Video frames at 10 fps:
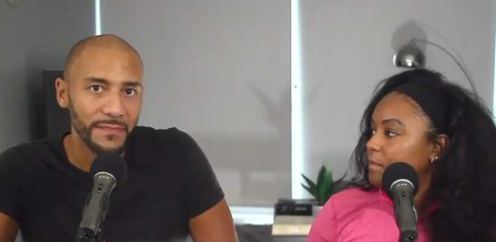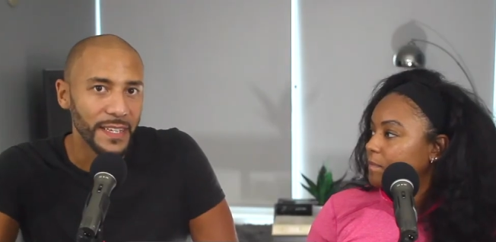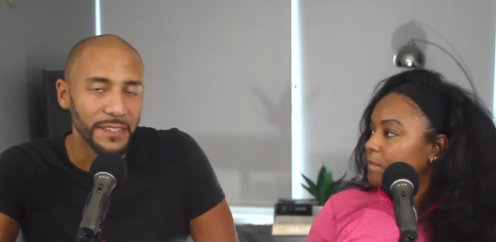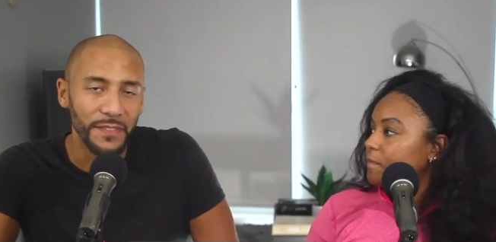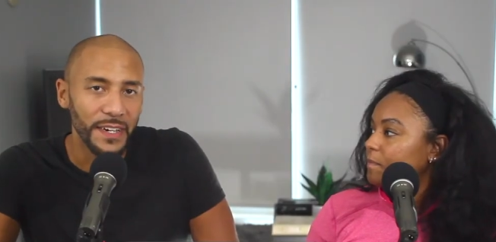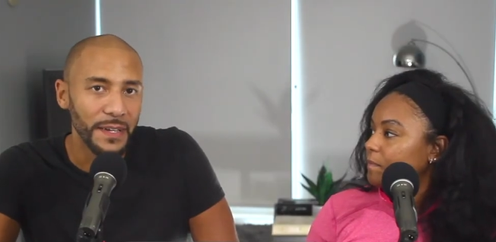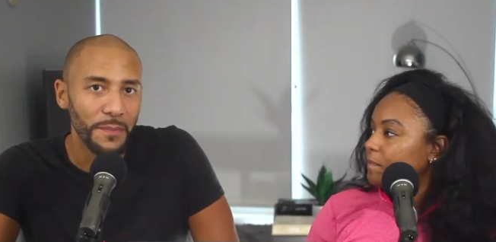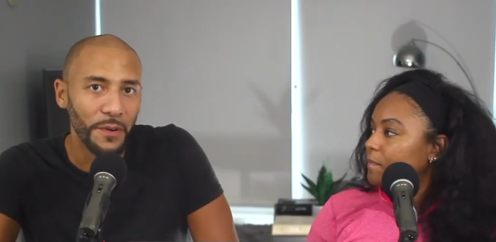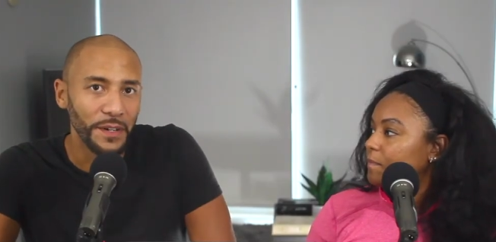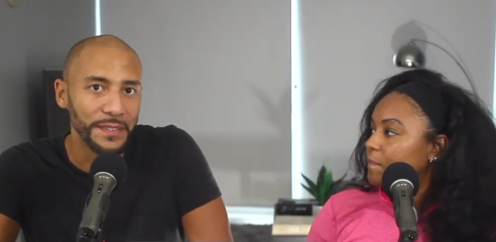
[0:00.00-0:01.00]
Speaker 1: is very
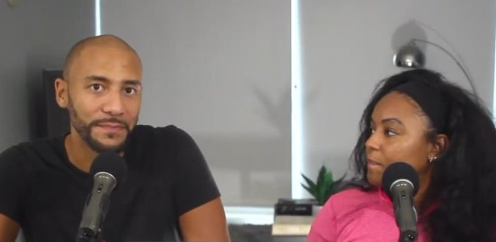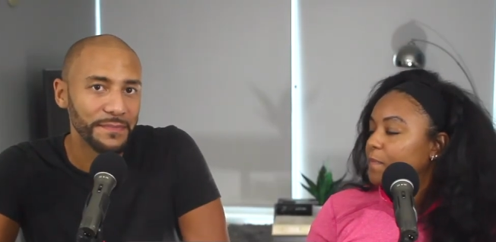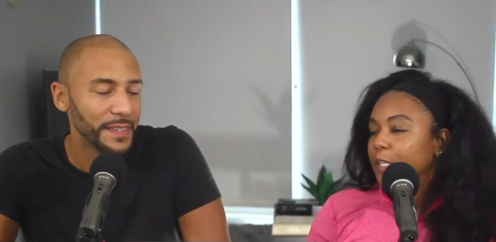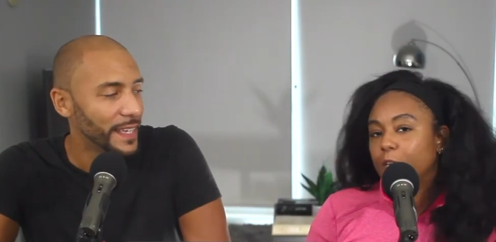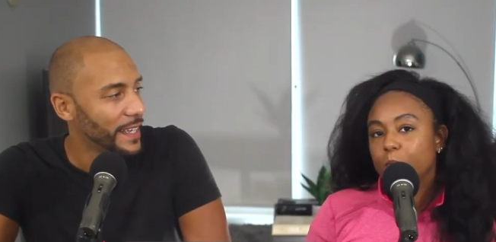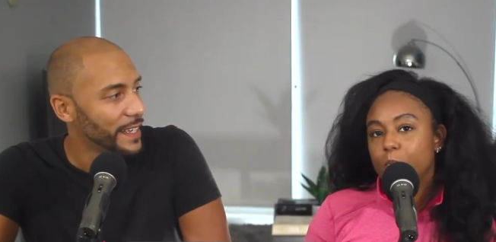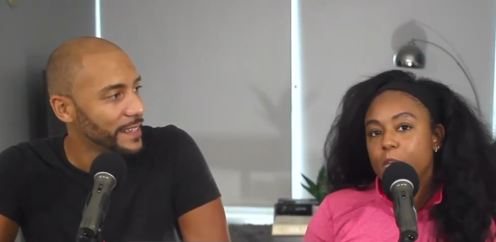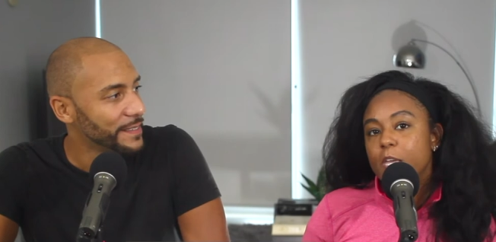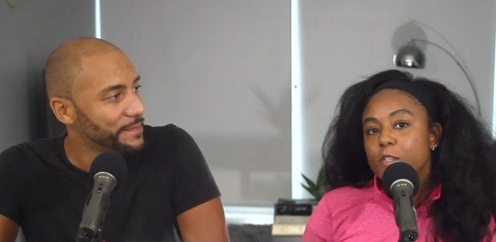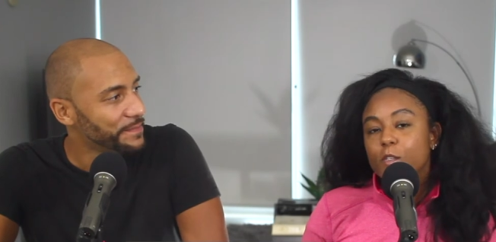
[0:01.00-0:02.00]
important.
Speaker 2: Yep.
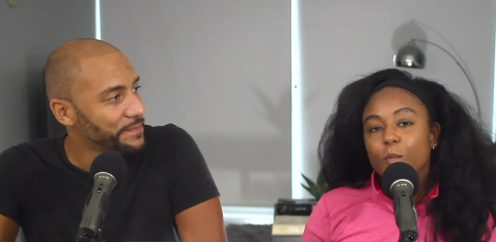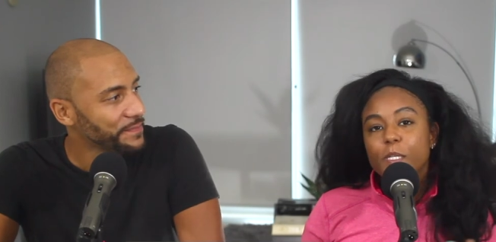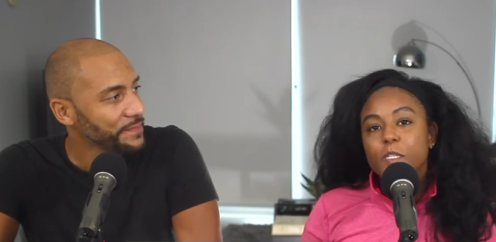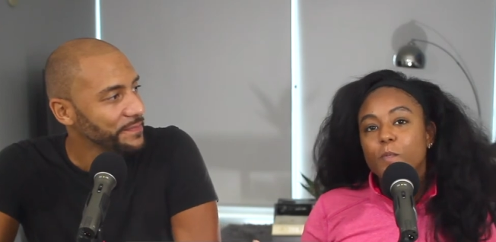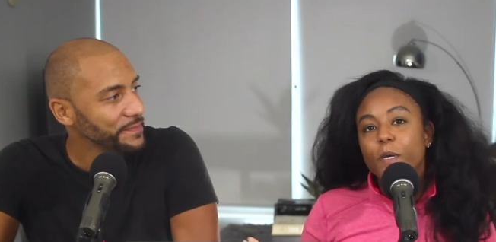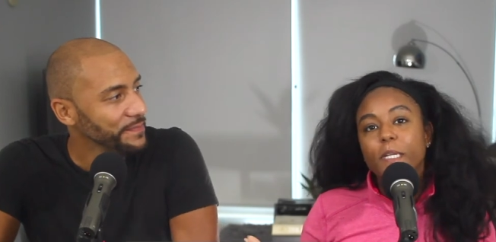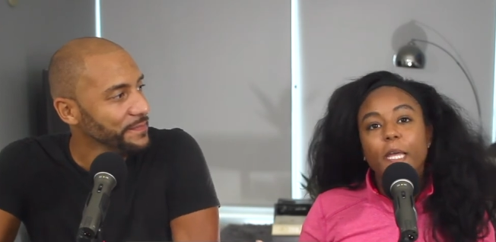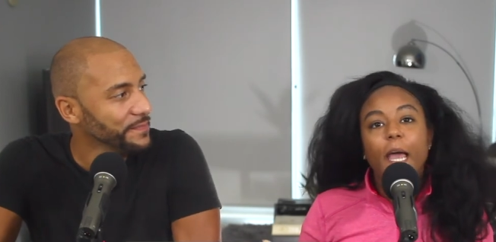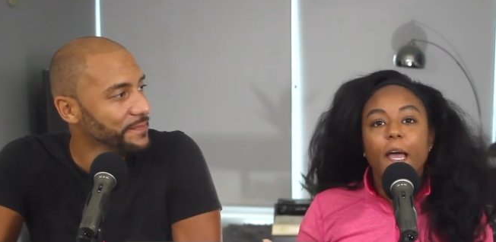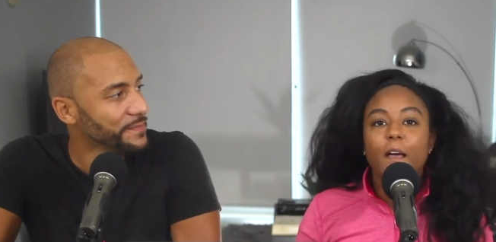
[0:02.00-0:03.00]
So we just wanted
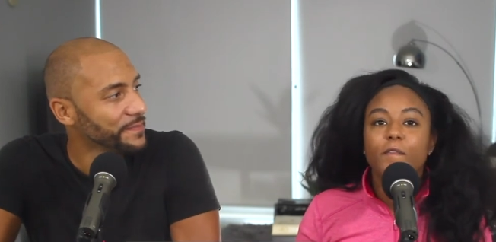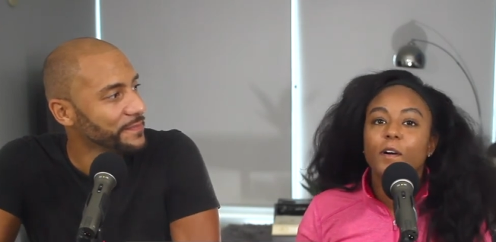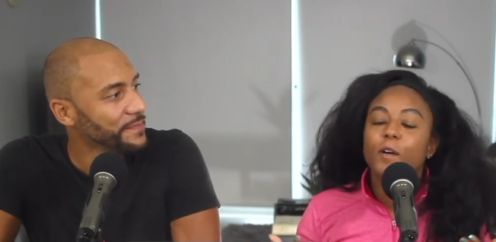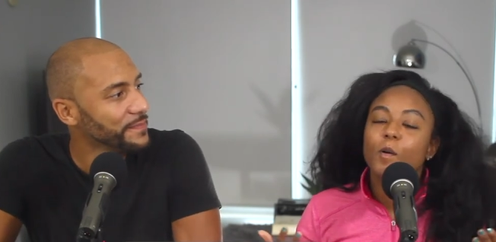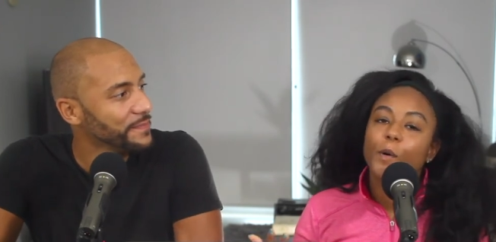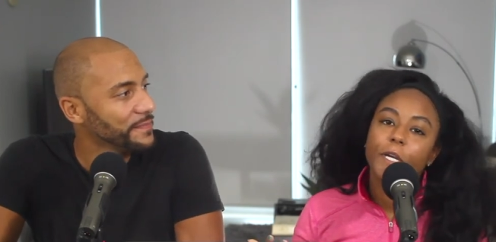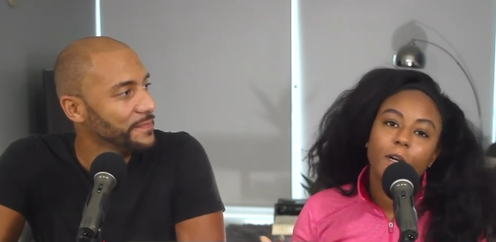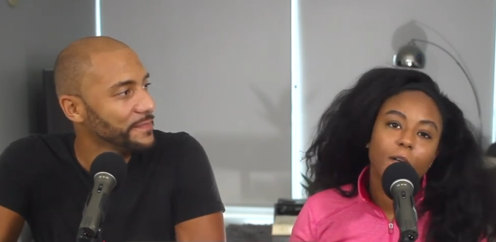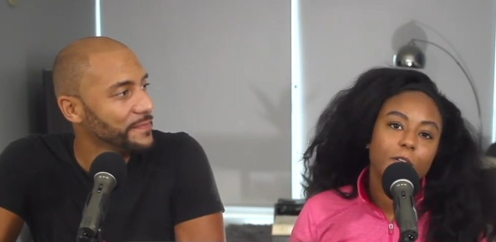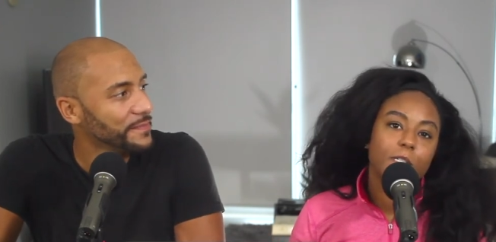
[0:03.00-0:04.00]
to have a quick
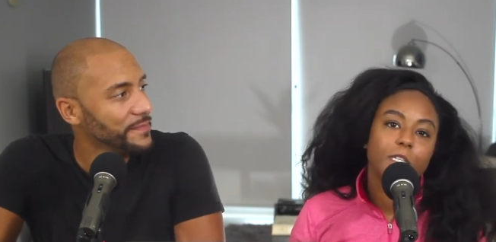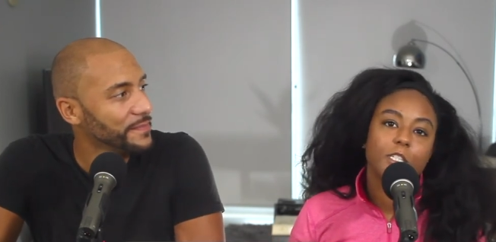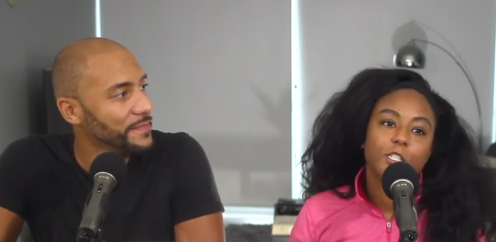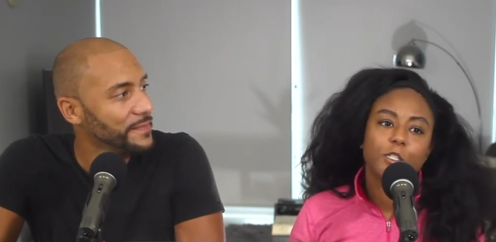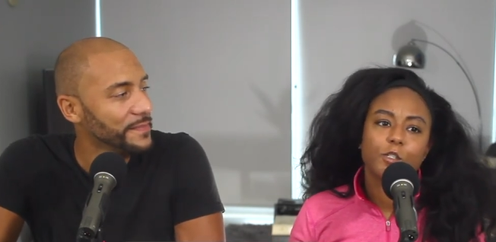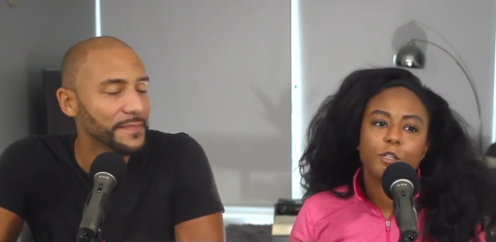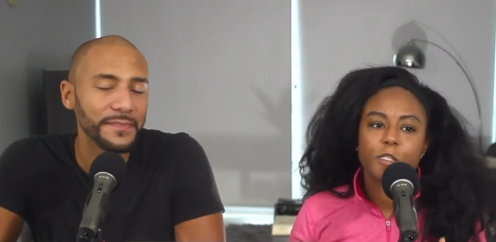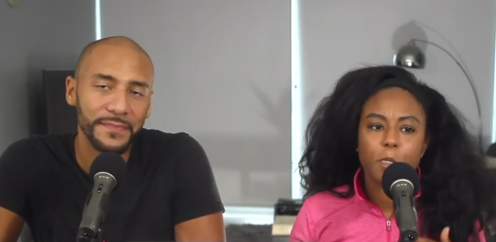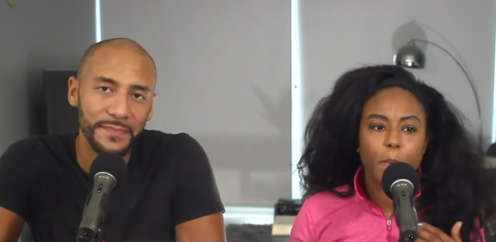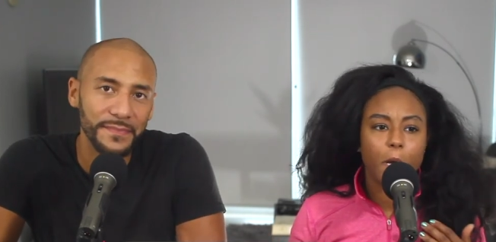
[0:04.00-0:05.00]
conversation
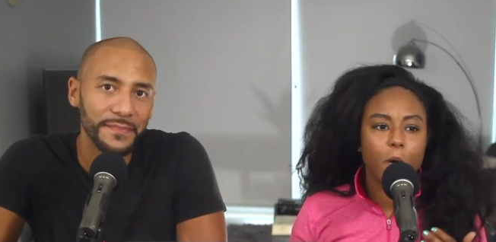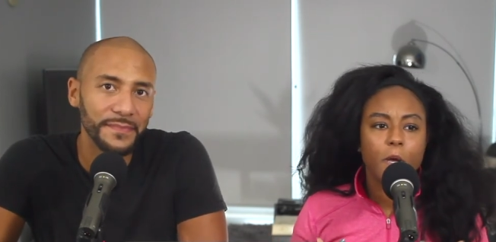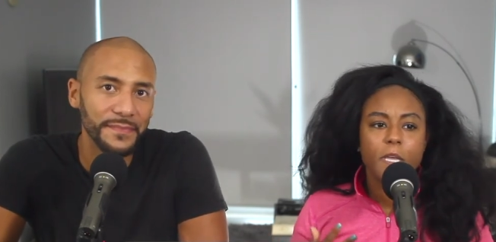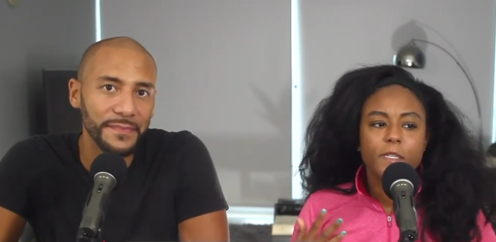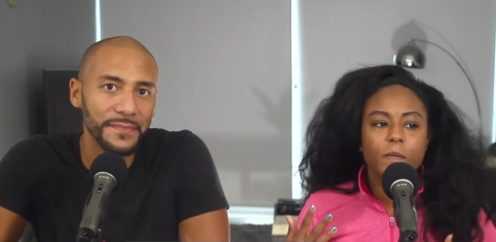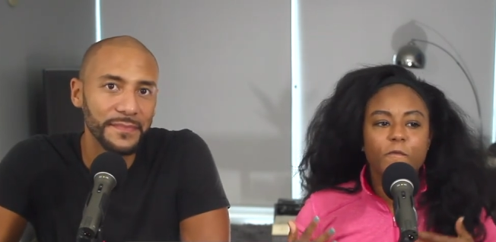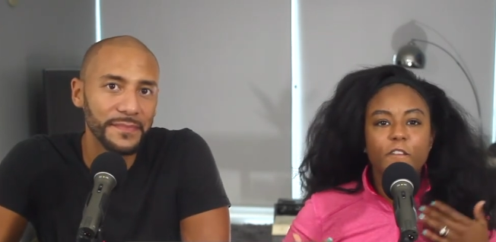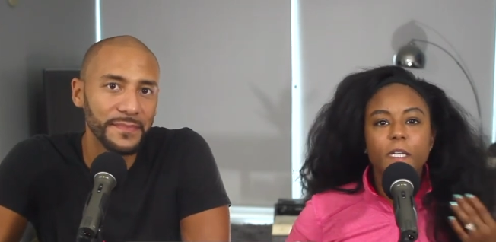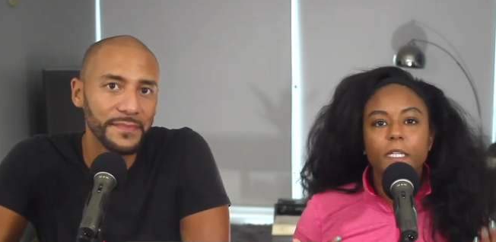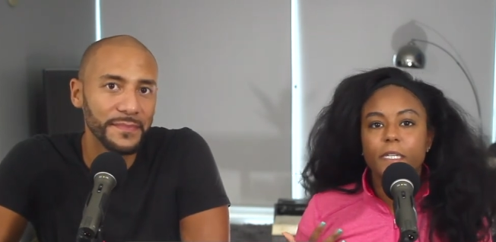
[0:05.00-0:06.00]
just about some
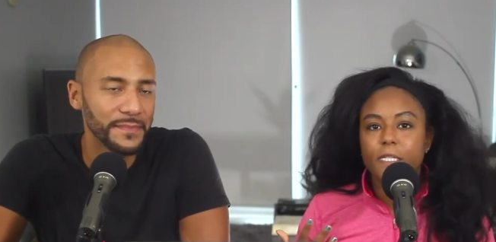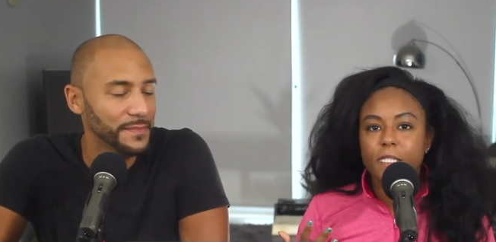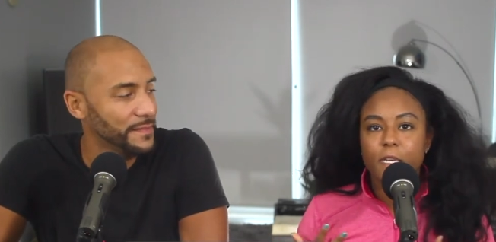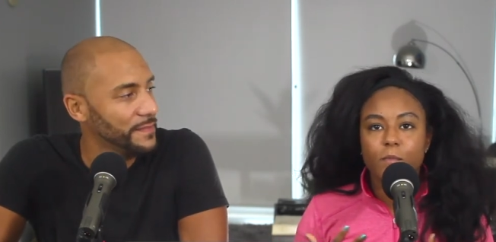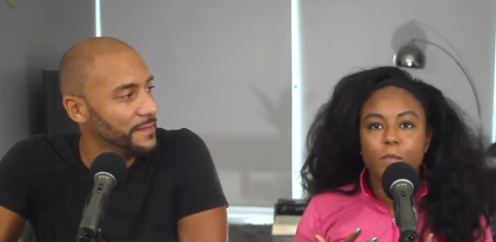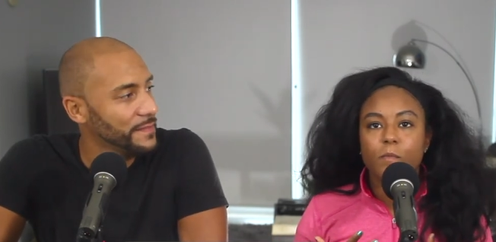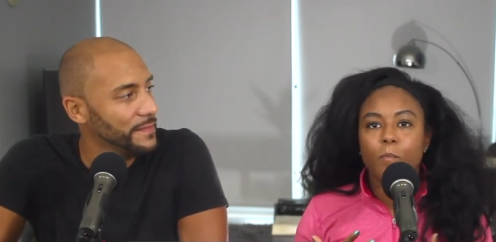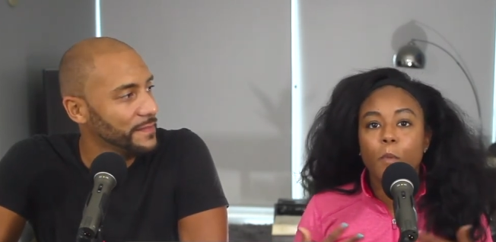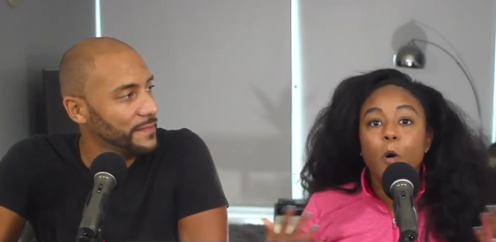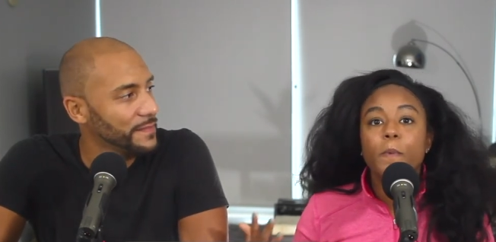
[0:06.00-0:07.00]
feelings and
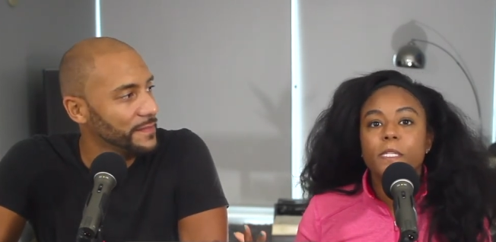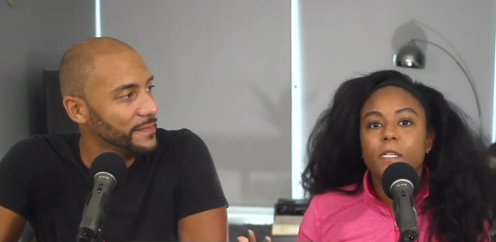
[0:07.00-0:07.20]
moments